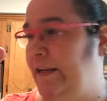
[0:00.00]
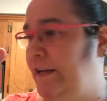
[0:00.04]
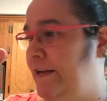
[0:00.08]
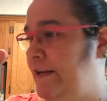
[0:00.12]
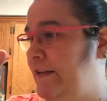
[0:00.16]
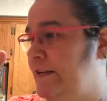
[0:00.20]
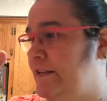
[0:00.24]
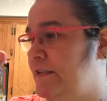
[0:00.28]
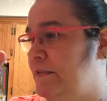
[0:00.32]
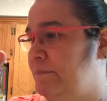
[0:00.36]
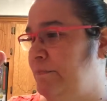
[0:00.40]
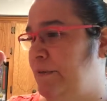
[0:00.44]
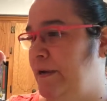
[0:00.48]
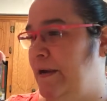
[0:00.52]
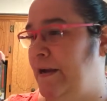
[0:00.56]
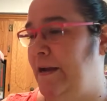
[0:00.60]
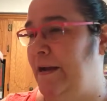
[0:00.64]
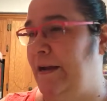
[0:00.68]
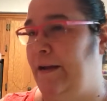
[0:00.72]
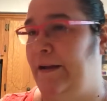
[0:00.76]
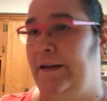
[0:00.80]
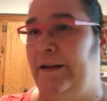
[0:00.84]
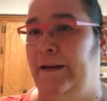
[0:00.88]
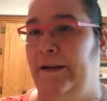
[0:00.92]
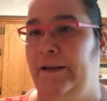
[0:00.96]
It has
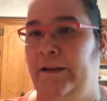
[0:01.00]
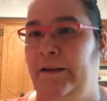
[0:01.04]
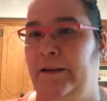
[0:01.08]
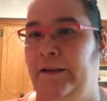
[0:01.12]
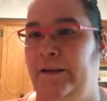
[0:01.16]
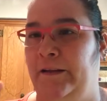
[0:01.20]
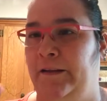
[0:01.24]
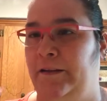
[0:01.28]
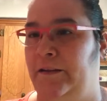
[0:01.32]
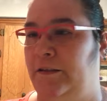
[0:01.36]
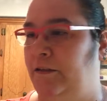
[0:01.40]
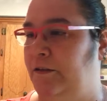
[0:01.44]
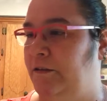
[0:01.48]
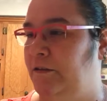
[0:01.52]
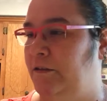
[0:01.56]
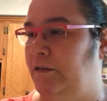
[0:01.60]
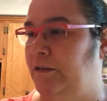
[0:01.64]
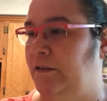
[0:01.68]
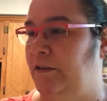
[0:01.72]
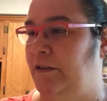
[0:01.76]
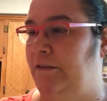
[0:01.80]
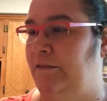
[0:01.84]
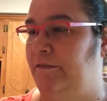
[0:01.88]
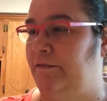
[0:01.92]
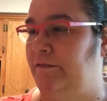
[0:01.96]
been
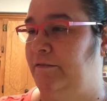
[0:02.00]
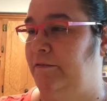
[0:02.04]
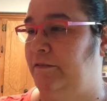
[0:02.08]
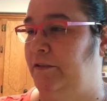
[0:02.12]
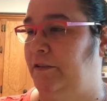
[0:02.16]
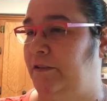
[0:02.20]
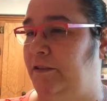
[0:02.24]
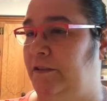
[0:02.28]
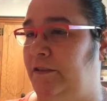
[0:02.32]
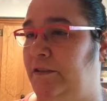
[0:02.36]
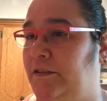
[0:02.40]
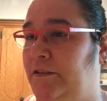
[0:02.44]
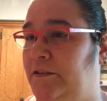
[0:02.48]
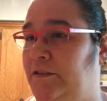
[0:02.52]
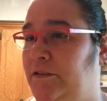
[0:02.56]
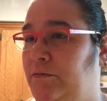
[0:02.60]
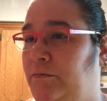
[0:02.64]
uh,